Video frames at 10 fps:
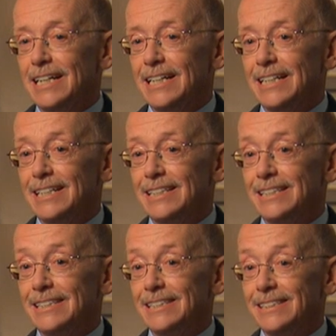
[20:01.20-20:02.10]

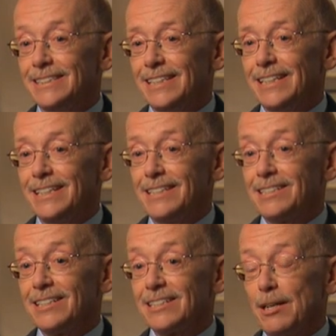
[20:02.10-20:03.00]
and they
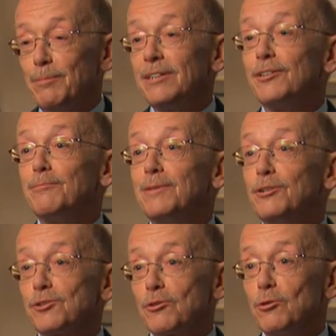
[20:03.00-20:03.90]
hit a couple hundred
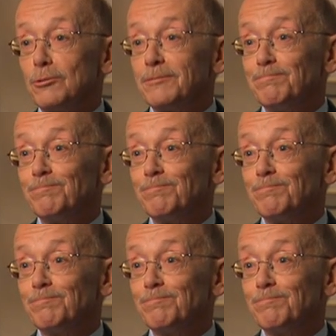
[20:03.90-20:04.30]
meters of gold.